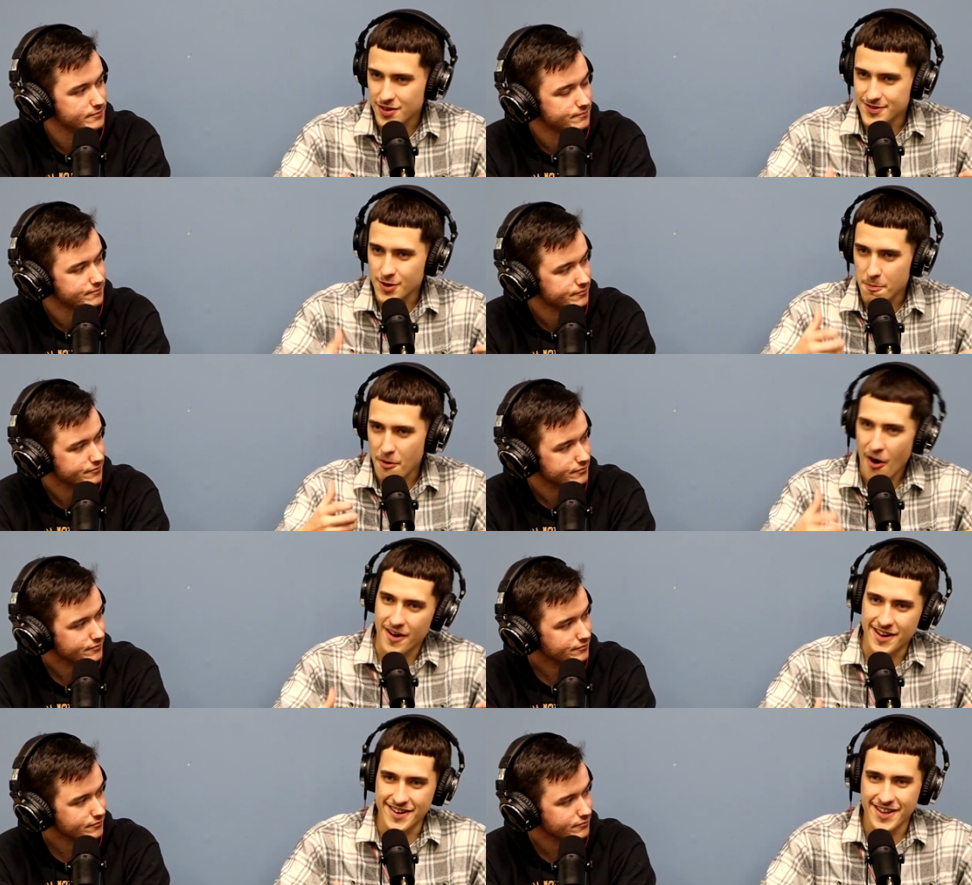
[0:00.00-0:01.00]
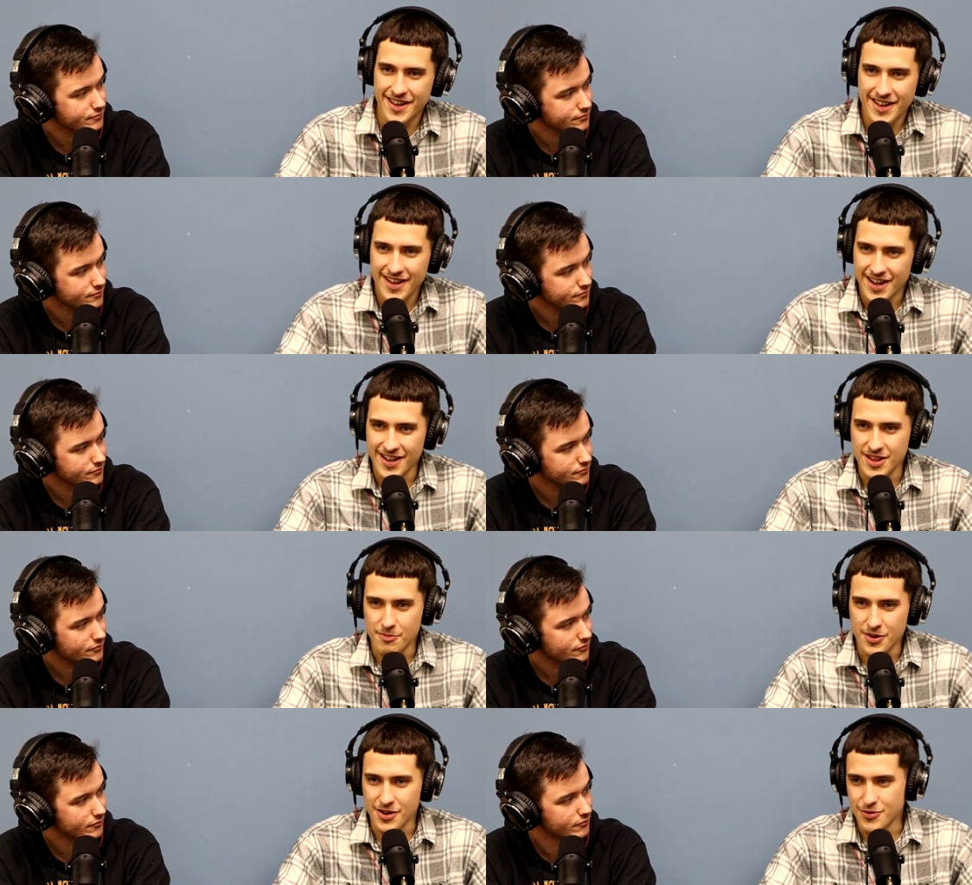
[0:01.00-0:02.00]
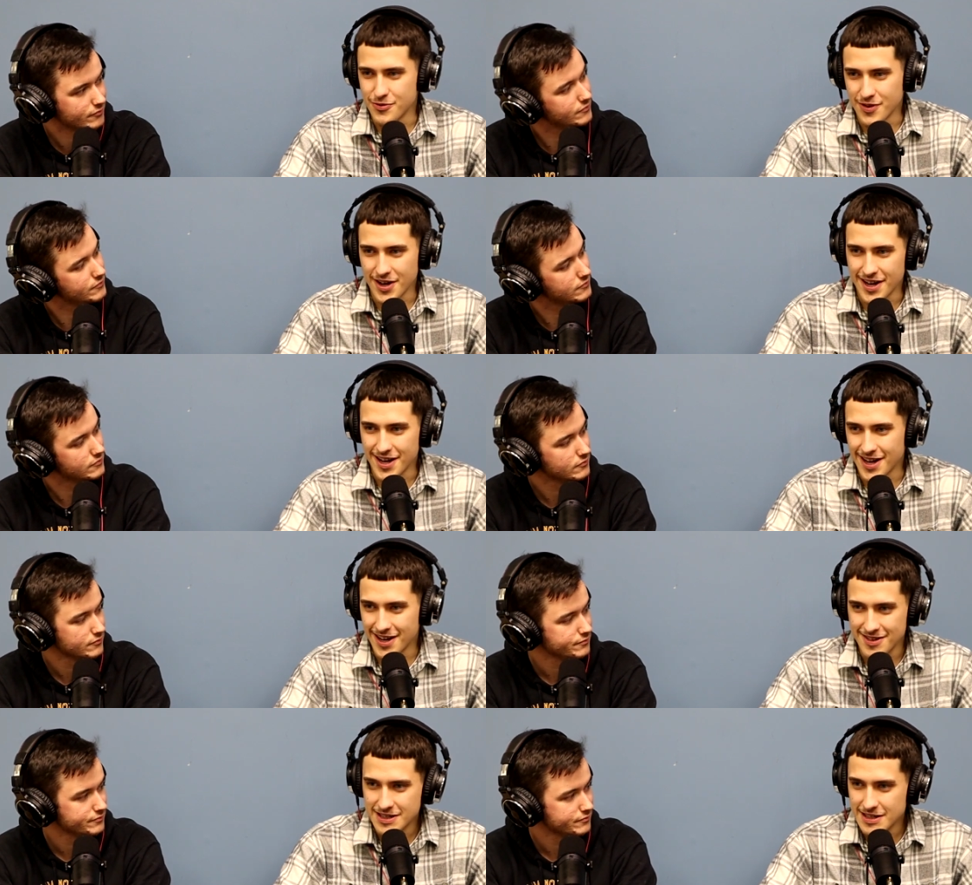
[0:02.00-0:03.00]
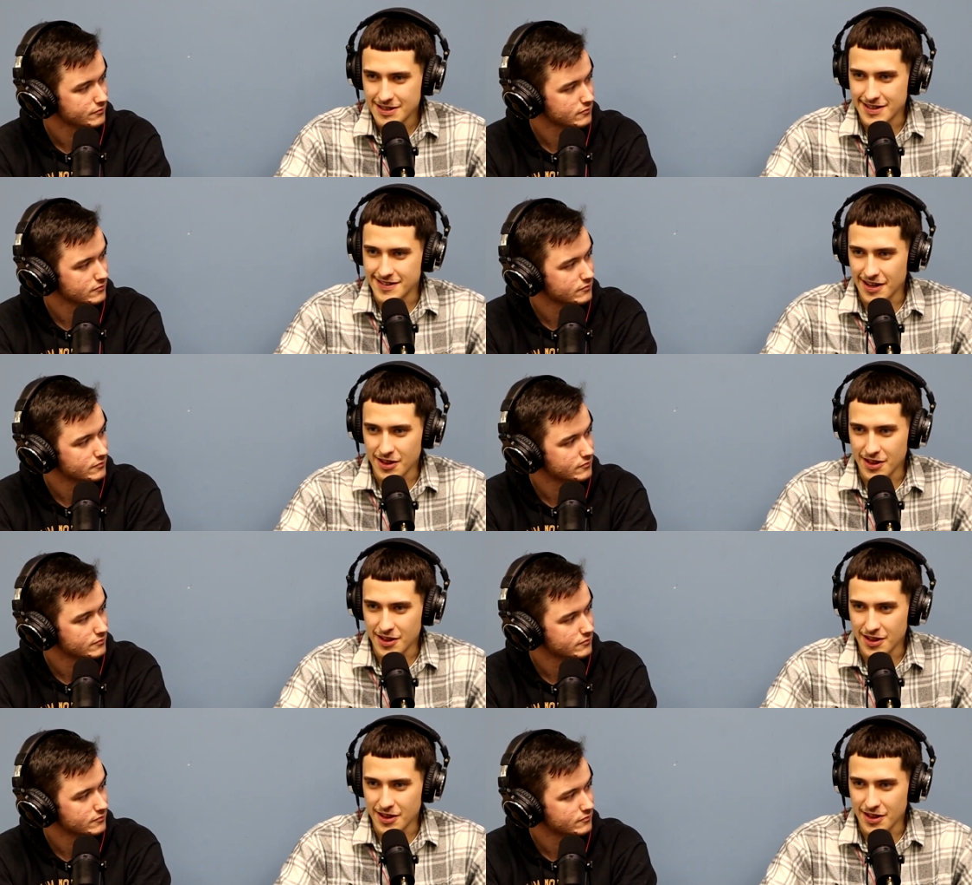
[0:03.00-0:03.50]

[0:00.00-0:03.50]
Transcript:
Speaker 1: there's no part in in the book of uh let's say